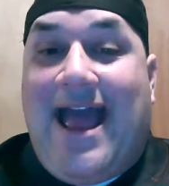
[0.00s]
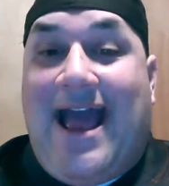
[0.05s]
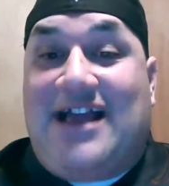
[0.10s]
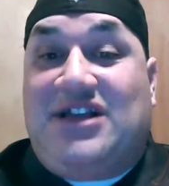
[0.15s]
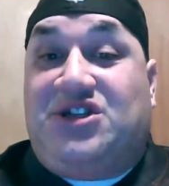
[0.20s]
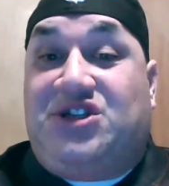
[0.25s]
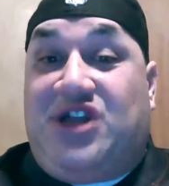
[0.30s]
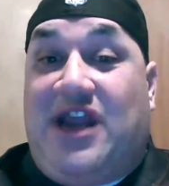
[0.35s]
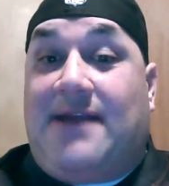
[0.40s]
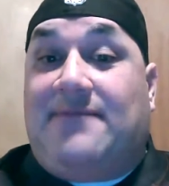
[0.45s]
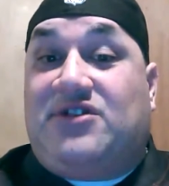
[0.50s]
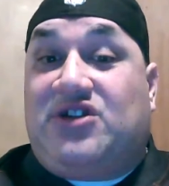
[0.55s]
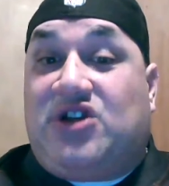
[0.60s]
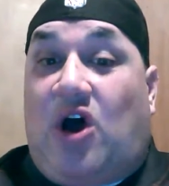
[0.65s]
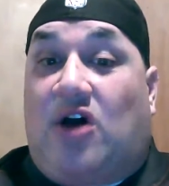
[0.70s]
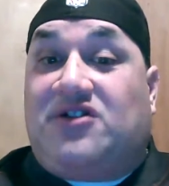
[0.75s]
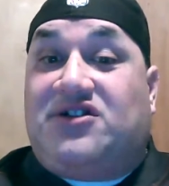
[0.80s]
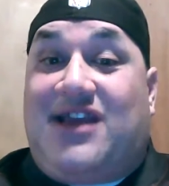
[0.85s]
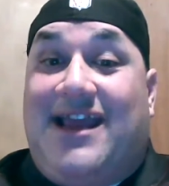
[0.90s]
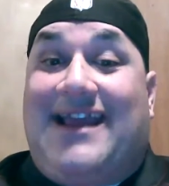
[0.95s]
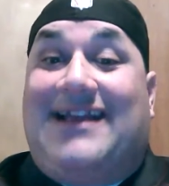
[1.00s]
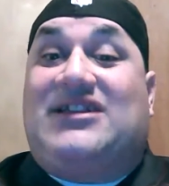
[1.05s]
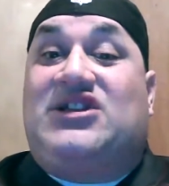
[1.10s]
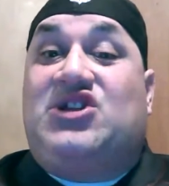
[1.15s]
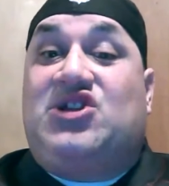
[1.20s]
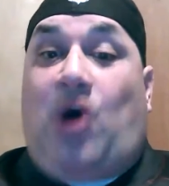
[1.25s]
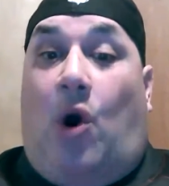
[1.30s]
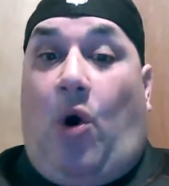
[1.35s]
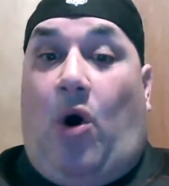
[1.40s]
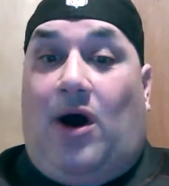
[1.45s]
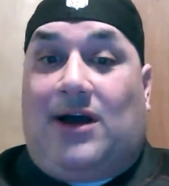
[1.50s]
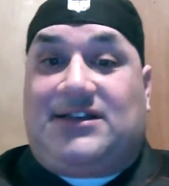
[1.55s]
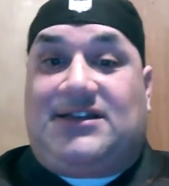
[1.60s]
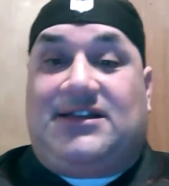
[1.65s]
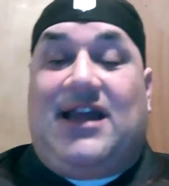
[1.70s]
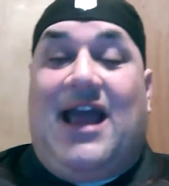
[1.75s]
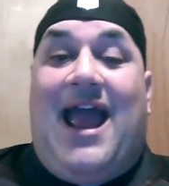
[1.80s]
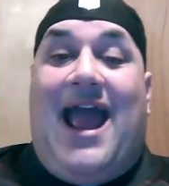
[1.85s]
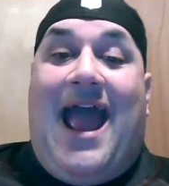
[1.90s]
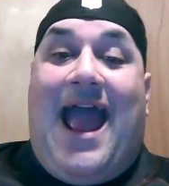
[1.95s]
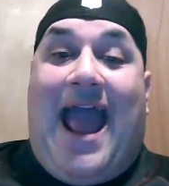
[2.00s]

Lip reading: as James Skalski gets tossed